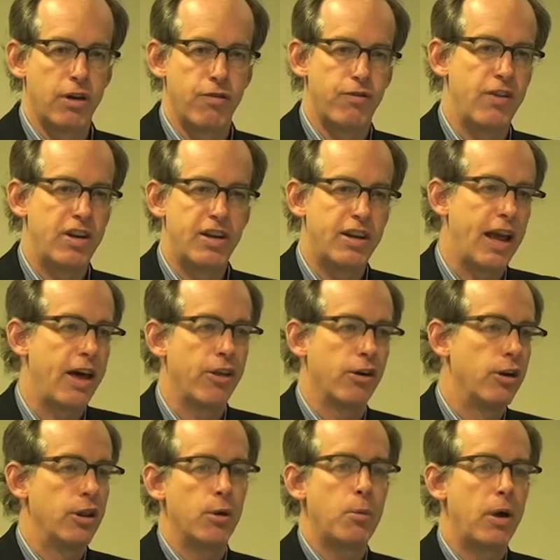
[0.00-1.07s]
fit together
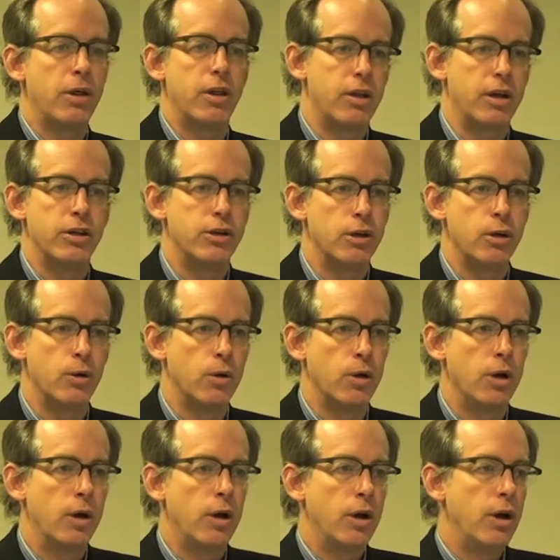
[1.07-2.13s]
in the way that they do.
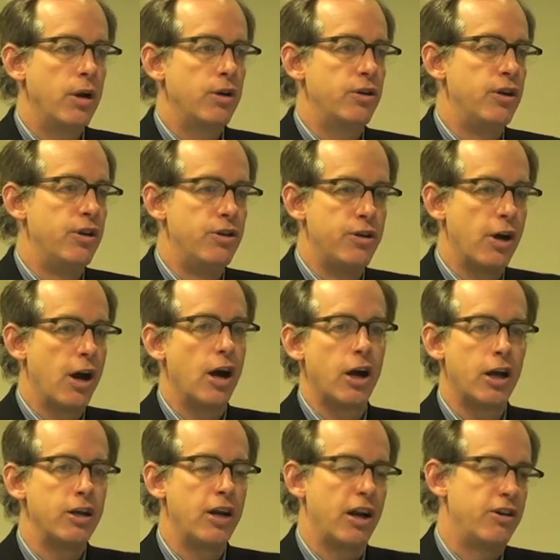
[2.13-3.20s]
She's young,
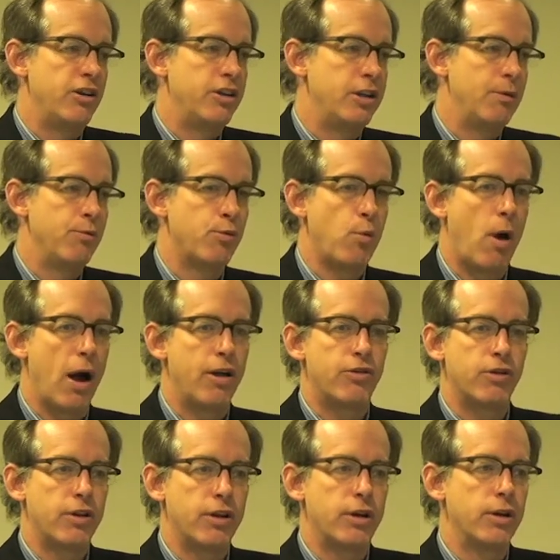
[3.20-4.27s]
and yet she seems
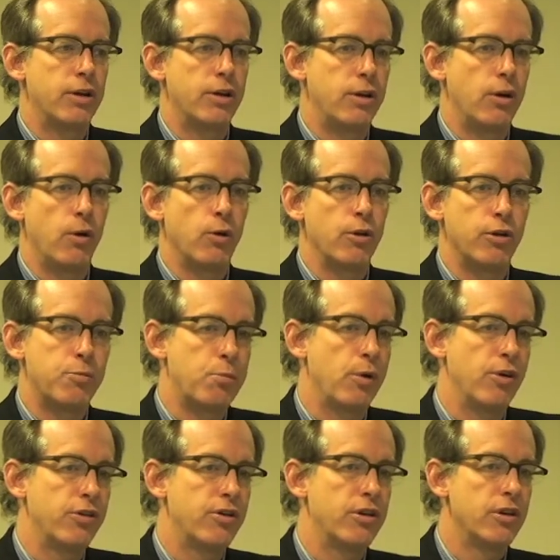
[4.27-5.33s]
wiser than the oldest
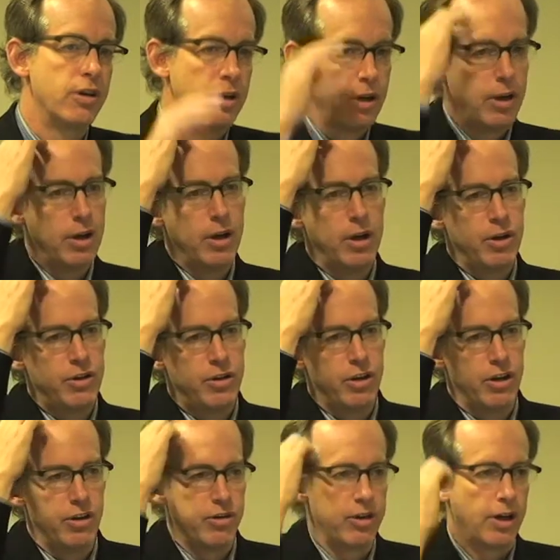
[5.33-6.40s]
person.
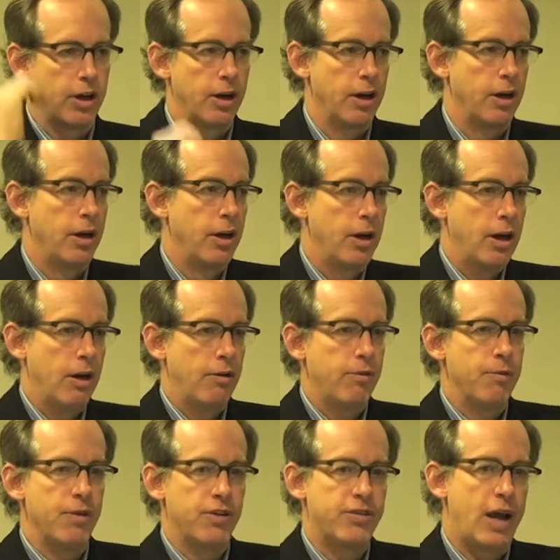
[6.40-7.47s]
She's uh,
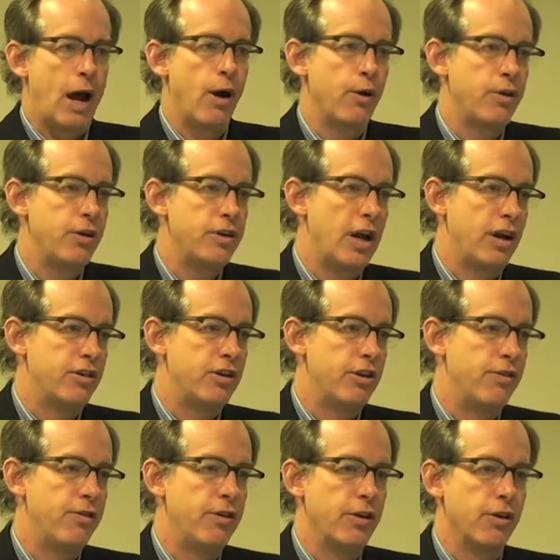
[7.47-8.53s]
from the South, and yet she
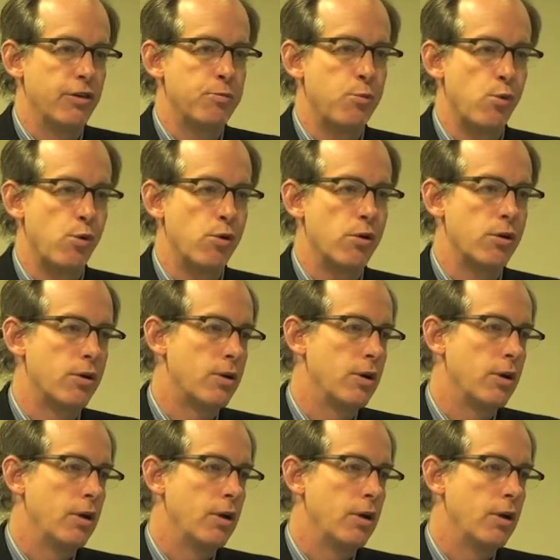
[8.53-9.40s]
feels more